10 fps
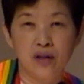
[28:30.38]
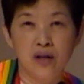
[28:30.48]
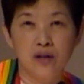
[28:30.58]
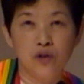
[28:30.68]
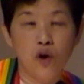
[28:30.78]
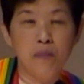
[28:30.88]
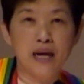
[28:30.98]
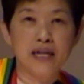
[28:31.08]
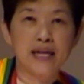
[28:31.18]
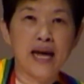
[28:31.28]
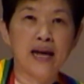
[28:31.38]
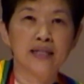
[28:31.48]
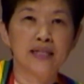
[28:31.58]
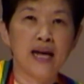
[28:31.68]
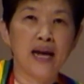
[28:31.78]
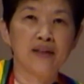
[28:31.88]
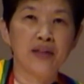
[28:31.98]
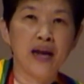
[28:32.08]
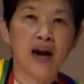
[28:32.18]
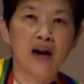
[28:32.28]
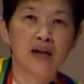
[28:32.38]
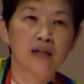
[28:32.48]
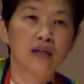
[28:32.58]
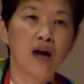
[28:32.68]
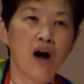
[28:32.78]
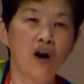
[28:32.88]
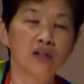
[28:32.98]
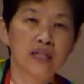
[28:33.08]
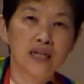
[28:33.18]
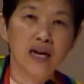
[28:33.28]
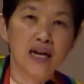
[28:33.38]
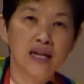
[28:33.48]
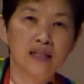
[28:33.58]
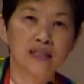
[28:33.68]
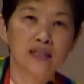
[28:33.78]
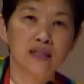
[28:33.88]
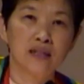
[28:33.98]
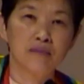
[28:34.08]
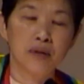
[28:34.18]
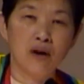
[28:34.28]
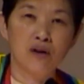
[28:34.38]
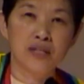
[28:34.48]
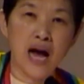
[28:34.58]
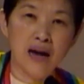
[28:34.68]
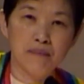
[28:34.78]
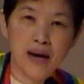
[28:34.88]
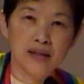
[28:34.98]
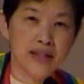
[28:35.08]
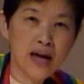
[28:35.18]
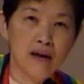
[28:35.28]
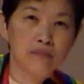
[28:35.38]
Nobody can say they are unclean because I made them.